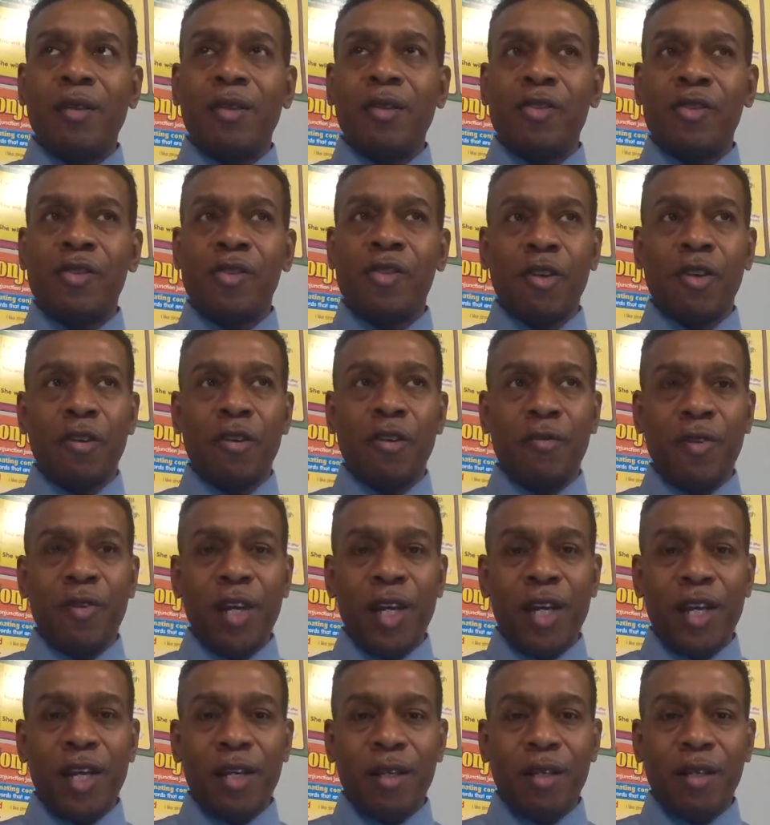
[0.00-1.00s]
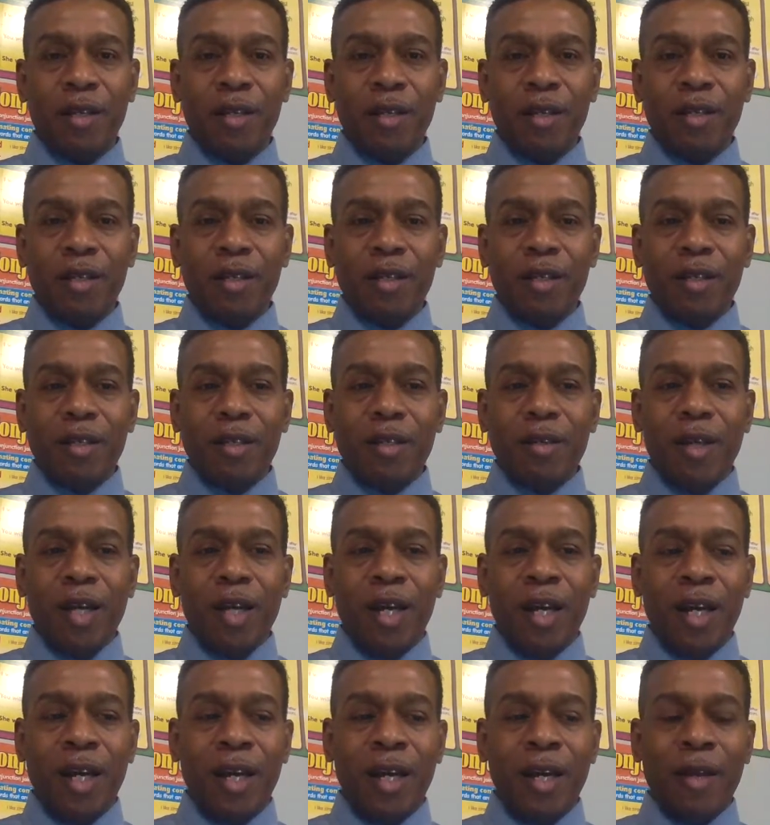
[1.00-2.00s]
survey.
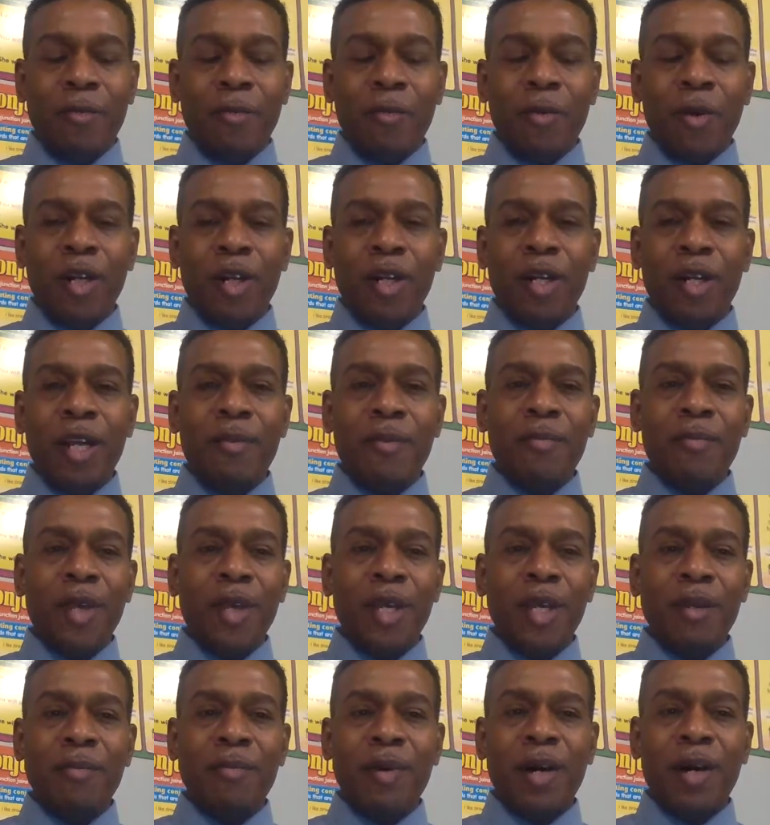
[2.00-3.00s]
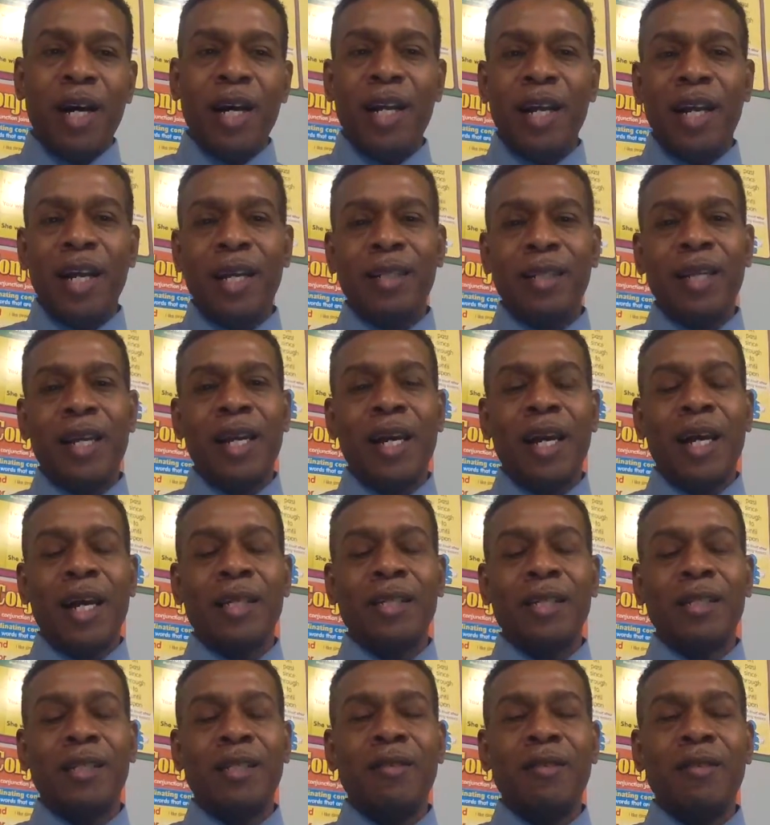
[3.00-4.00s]
And what did they mean by that? They
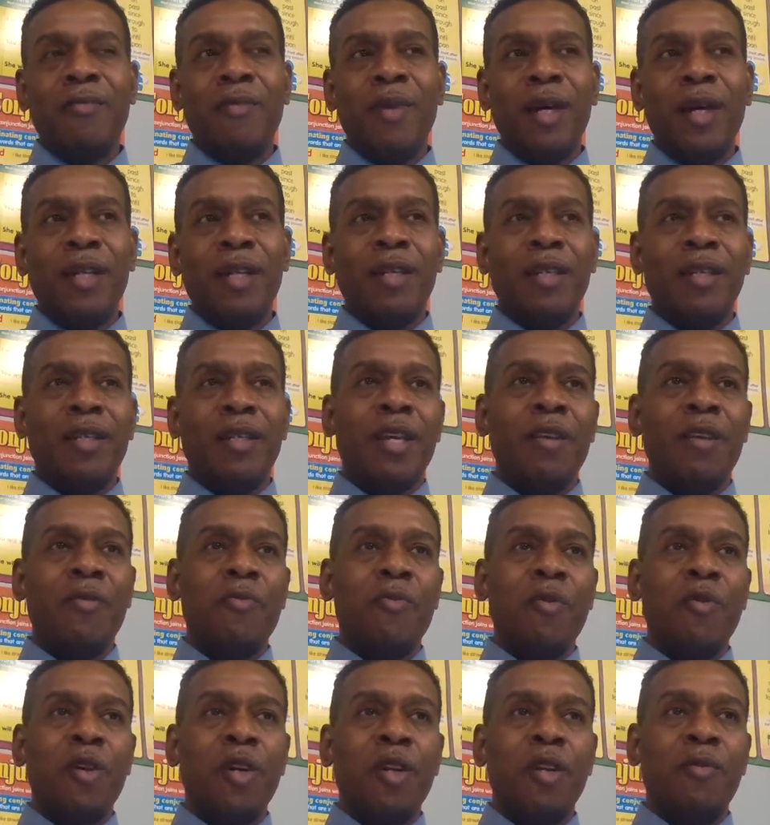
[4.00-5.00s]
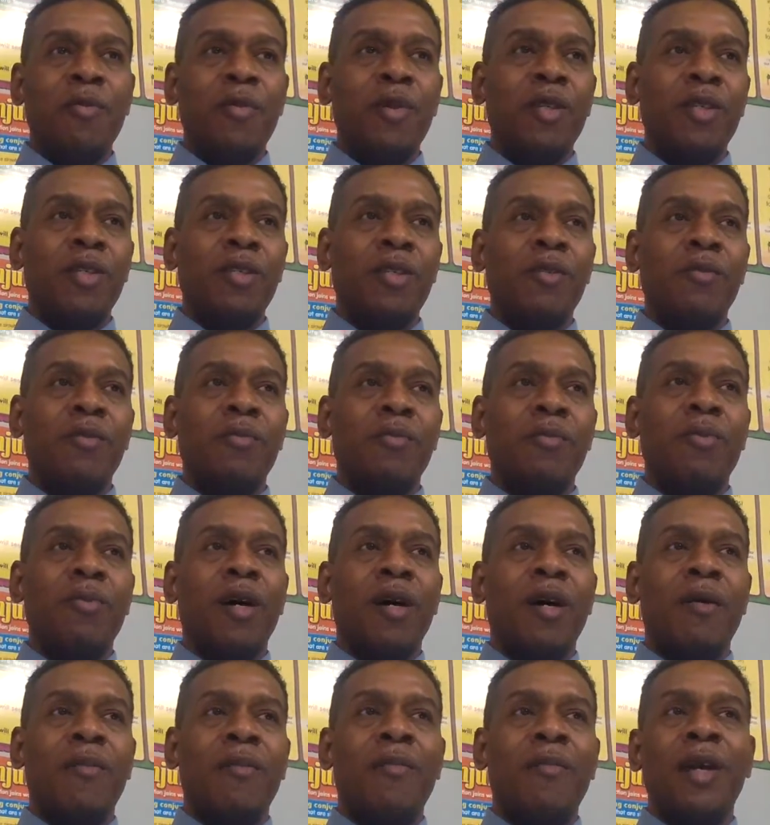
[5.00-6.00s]
actually meant that they wanted me to
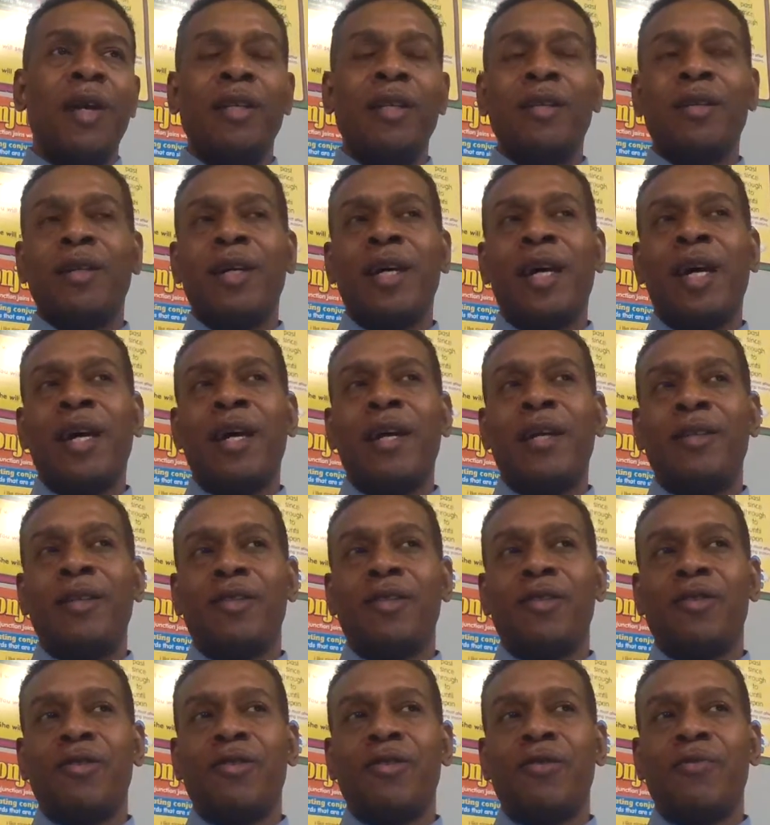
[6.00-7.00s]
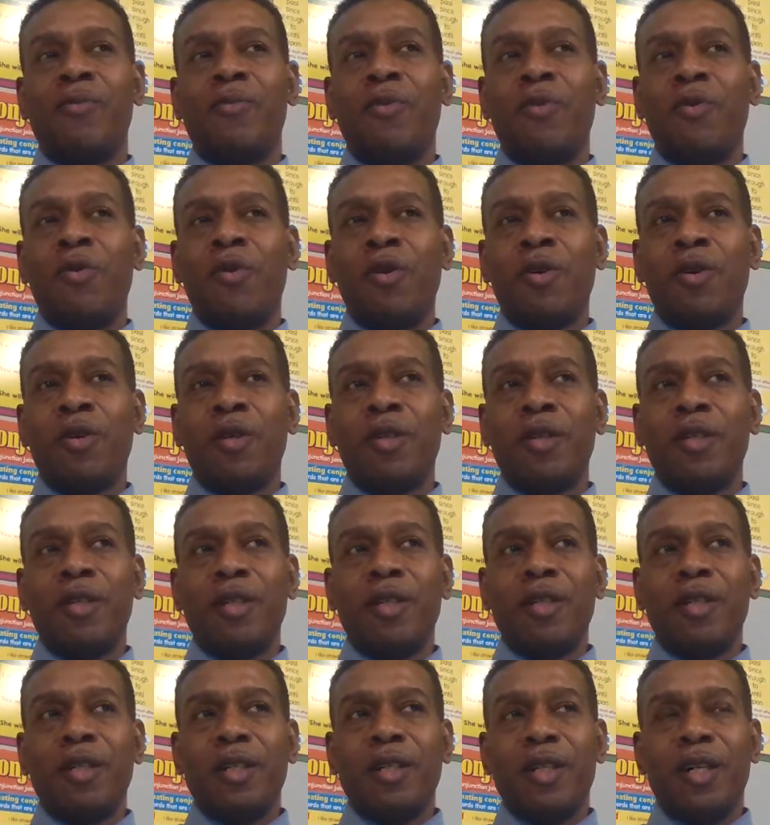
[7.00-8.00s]
make the answers more
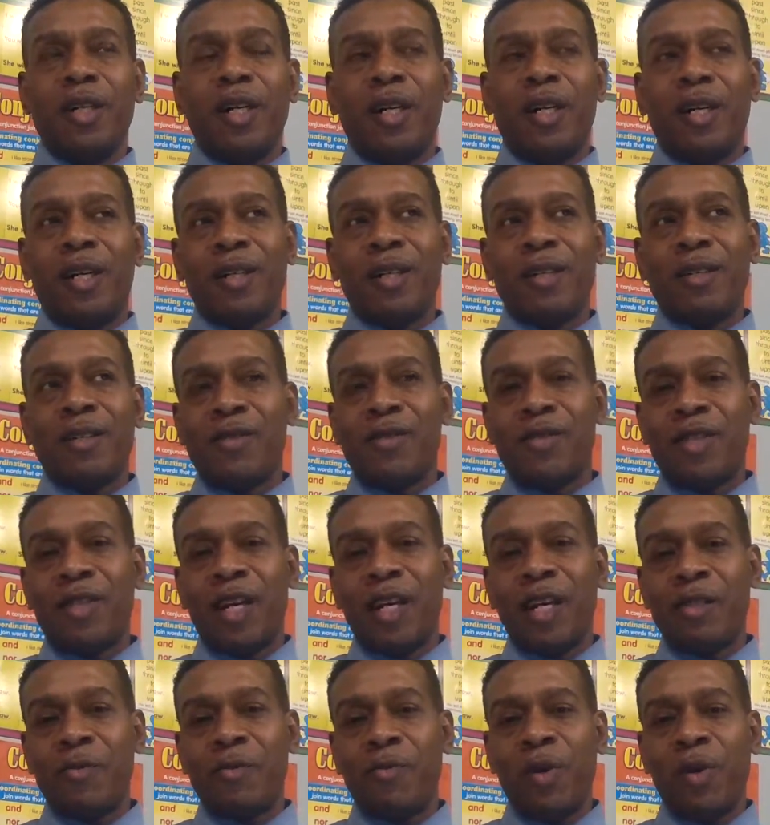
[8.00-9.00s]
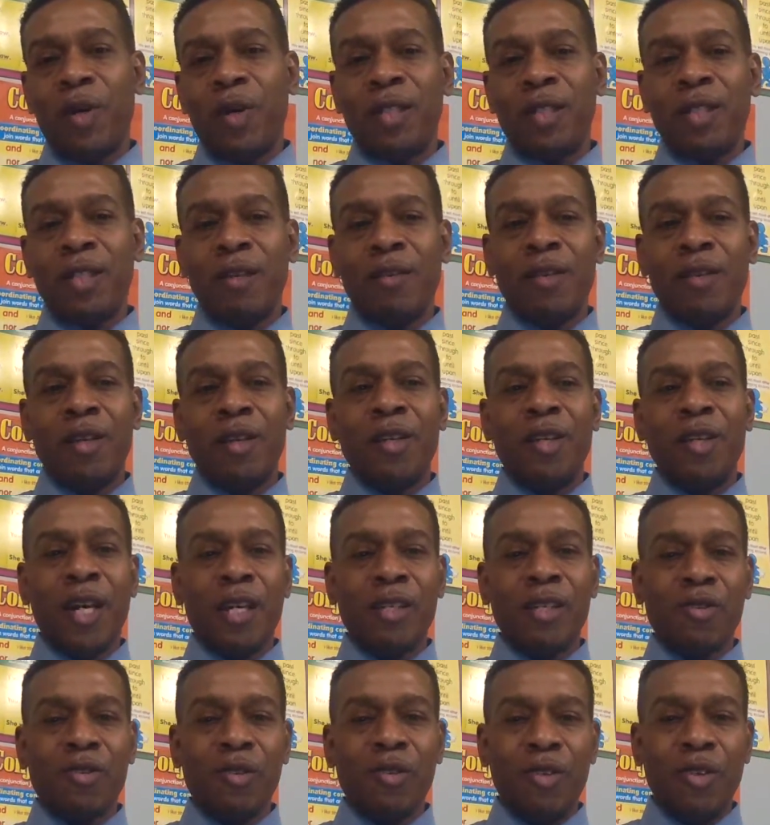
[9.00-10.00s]
concise, where it's either
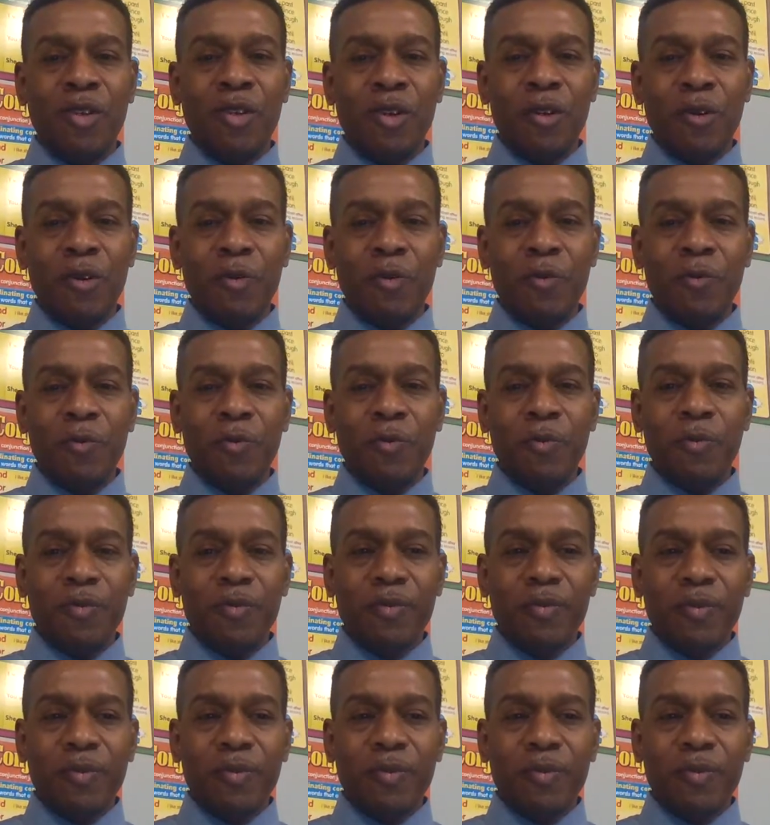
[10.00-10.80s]
yes or no,